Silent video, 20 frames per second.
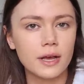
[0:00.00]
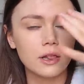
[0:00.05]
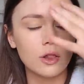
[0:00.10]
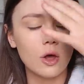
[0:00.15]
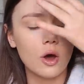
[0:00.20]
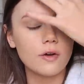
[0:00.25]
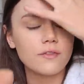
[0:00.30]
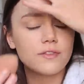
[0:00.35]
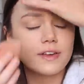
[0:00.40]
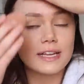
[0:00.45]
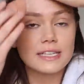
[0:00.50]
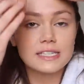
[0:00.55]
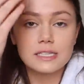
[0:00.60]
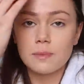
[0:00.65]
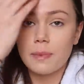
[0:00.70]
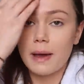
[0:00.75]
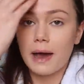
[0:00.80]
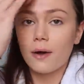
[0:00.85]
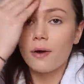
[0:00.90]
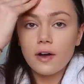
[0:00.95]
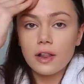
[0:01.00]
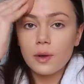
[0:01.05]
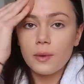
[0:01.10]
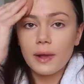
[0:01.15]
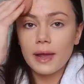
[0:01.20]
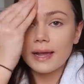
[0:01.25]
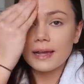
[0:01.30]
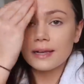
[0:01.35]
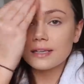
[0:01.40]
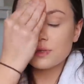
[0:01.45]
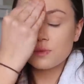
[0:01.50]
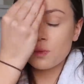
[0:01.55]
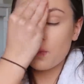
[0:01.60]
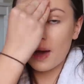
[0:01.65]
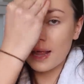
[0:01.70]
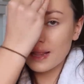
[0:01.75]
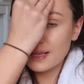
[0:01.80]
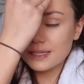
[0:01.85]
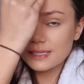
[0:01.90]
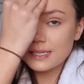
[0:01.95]
A lot of it's about following as
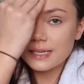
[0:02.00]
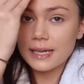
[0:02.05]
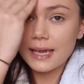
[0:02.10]
well as